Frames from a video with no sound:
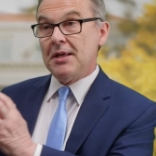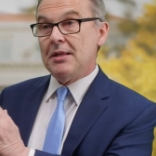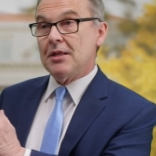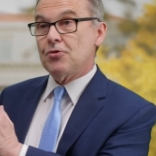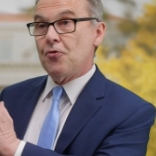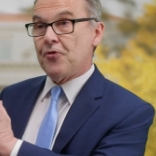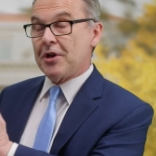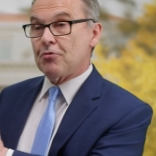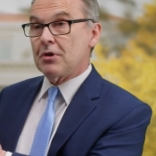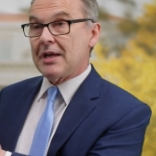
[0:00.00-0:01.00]
money that the
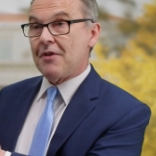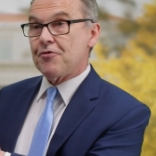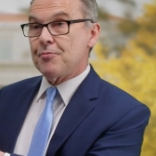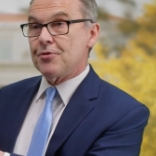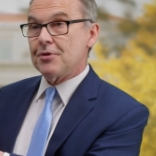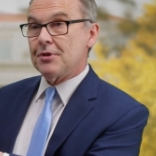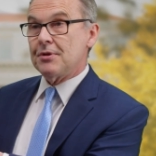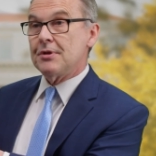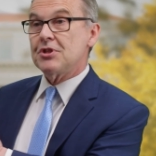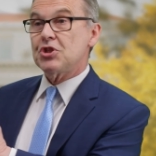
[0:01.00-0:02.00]
federal government
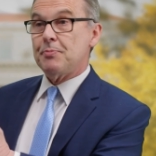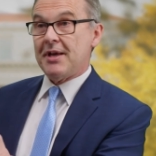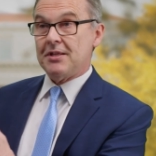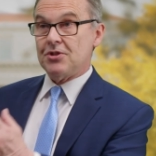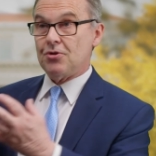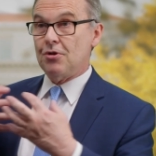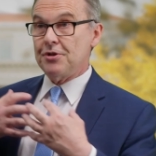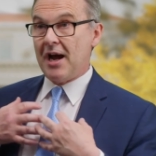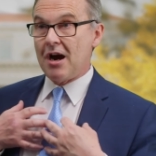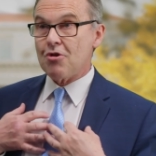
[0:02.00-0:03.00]
spends
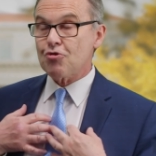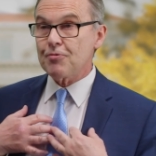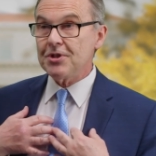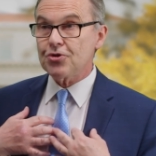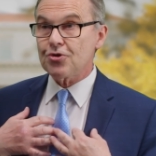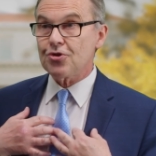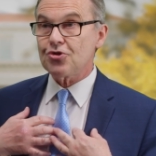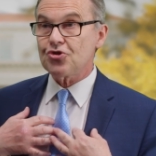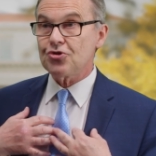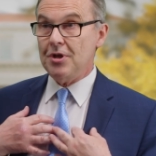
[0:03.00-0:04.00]
on our
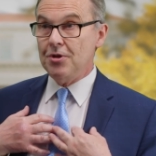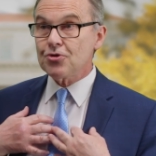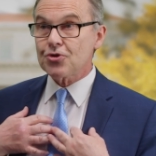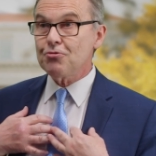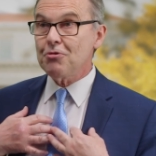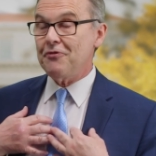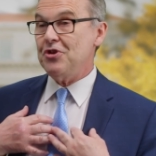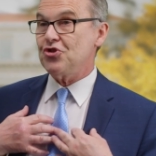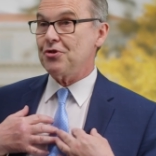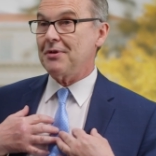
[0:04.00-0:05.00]
research in the School of
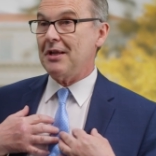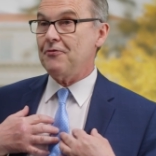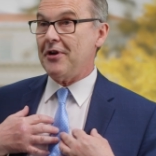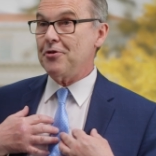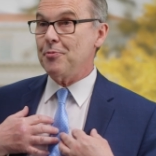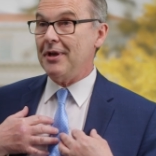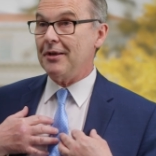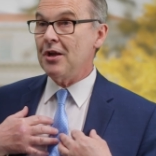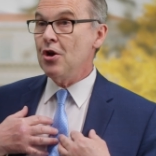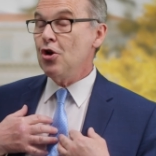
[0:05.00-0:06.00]
Engineering at
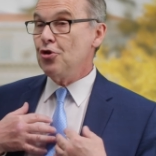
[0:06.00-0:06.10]
Vanderbilt